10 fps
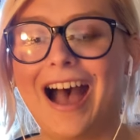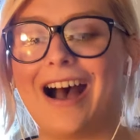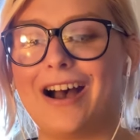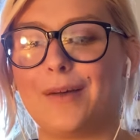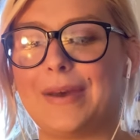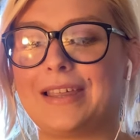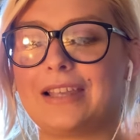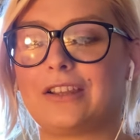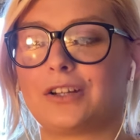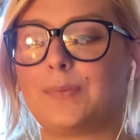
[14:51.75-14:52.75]
I
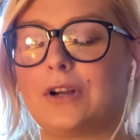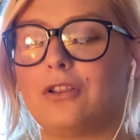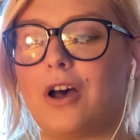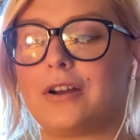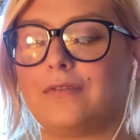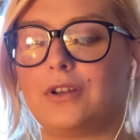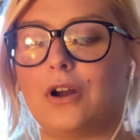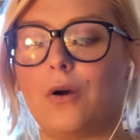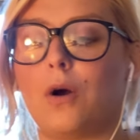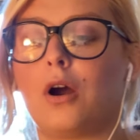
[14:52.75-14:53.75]
think there's been a lot of,
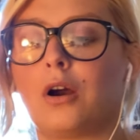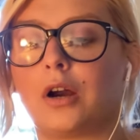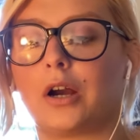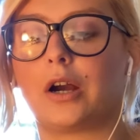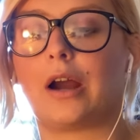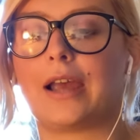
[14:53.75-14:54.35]
hurt.